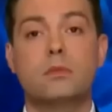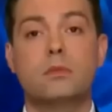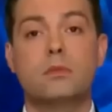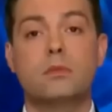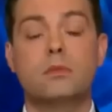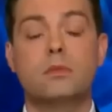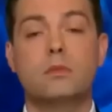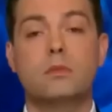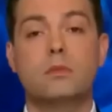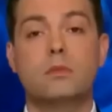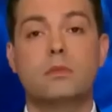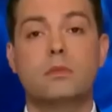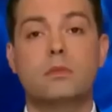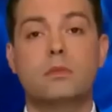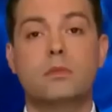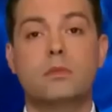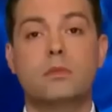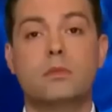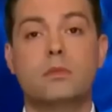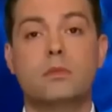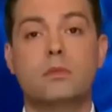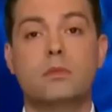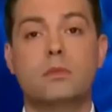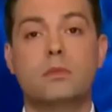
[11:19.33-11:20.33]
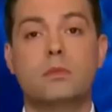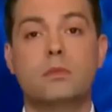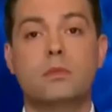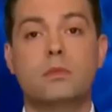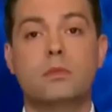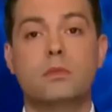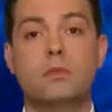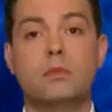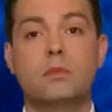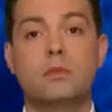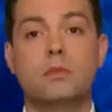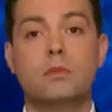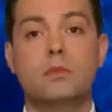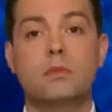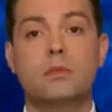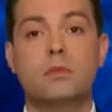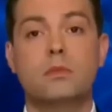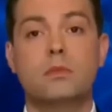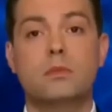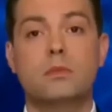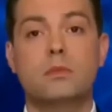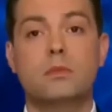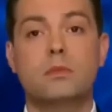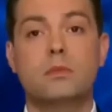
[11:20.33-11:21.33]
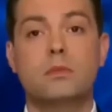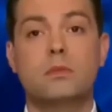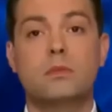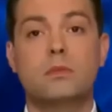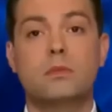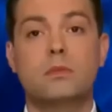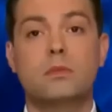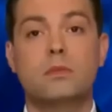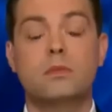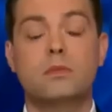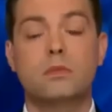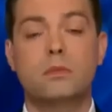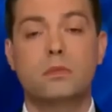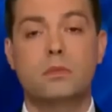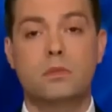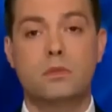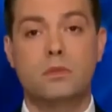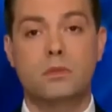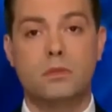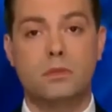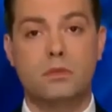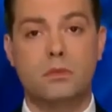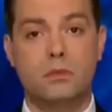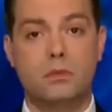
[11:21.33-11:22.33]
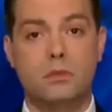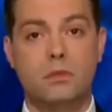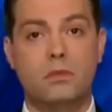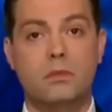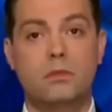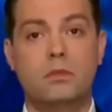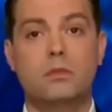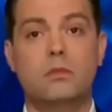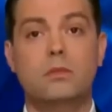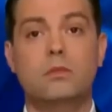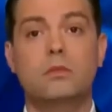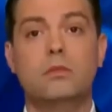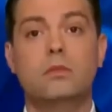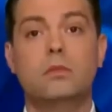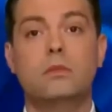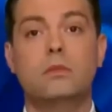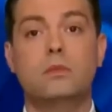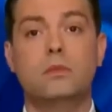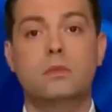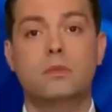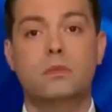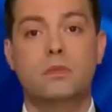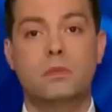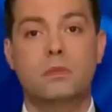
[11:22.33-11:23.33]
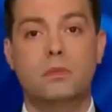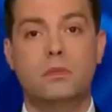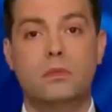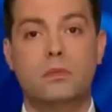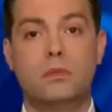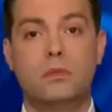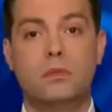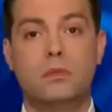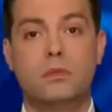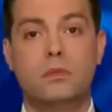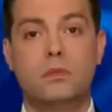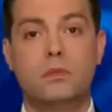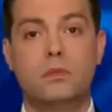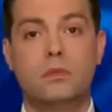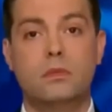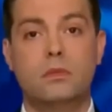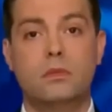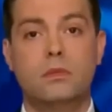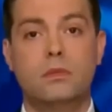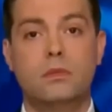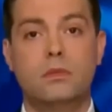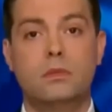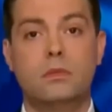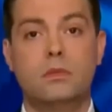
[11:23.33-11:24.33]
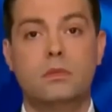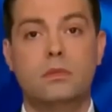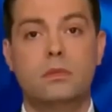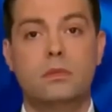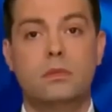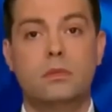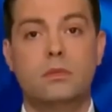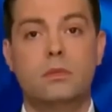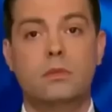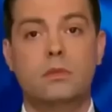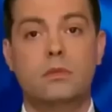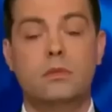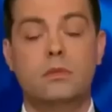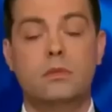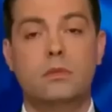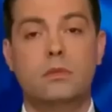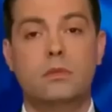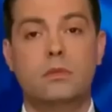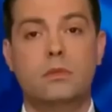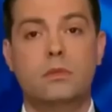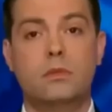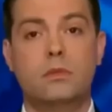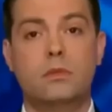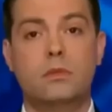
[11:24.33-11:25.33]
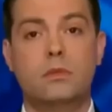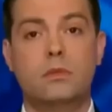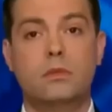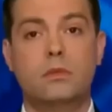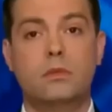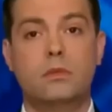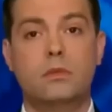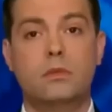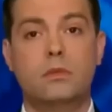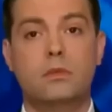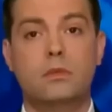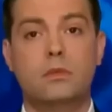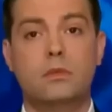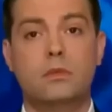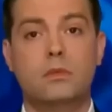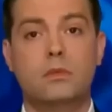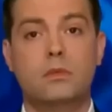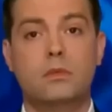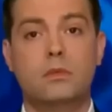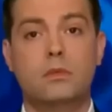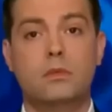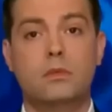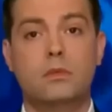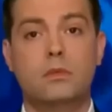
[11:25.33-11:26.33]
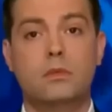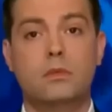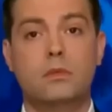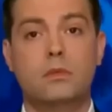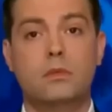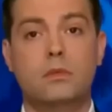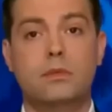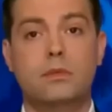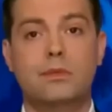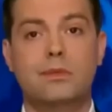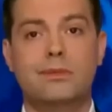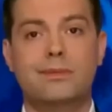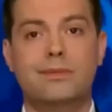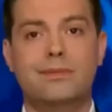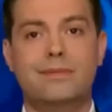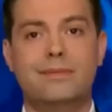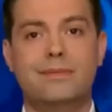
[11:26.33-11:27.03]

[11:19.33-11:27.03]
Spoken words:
(silent)